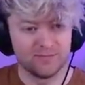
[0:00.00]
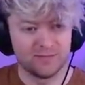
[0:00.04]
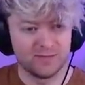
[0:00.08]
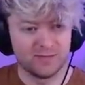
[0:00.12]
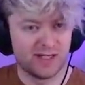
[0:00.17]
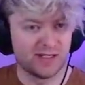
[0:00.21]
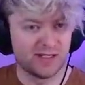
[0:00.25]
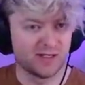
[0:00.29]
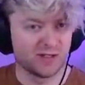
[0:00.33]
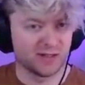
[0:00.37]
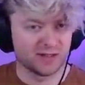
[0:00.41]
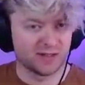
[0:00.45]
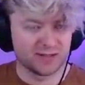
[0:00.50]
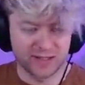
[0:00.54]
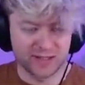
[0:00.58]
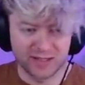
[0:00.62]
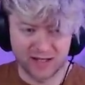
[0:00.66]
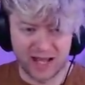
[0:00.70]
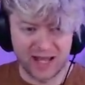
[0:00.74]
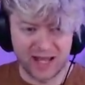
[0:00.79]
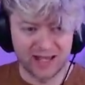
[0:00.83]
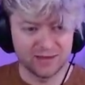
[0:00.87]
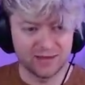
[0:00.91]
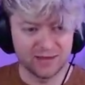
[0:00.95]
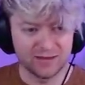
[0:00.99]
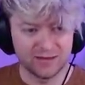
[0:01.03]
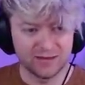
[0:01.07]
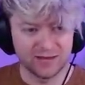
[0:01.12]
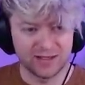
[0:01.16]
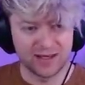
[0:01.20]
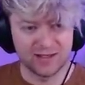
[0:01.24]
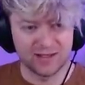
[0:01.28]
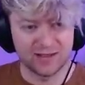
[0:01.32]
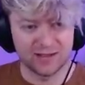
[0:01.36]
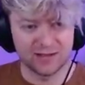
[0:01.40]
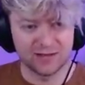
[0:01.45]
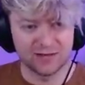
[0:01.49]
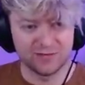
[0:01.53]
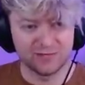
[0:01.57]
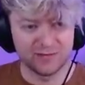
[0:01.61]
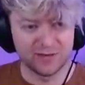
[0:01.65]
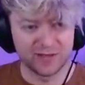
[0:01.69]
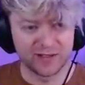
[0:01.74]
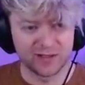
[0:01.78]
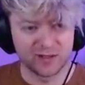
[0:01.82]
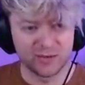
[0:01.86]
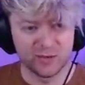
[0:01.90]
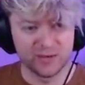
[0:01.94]
It's just that I think the idea of
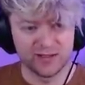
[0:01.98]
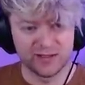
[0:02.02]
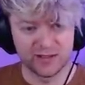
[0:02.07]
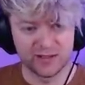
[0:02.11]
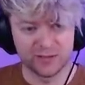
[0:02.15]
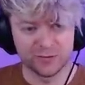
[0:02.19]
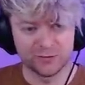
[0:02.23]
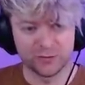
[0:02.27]
playing queen here,